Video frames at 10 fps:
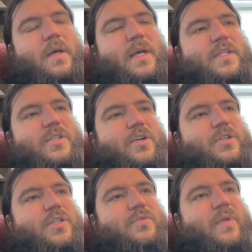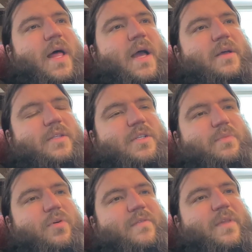Insurgents rely on the
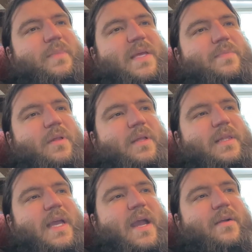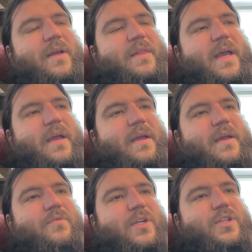support of the people in the area
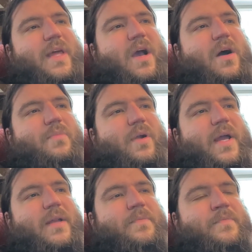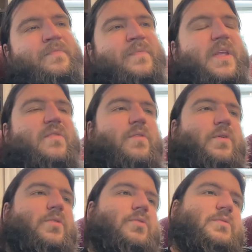in which they operate for
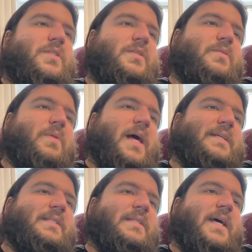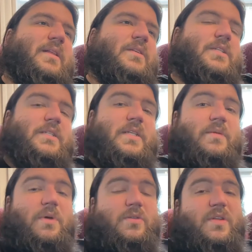recruits, supplies, intelligence,
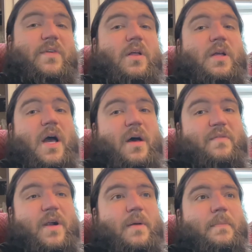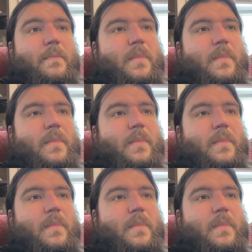and most of all, cover.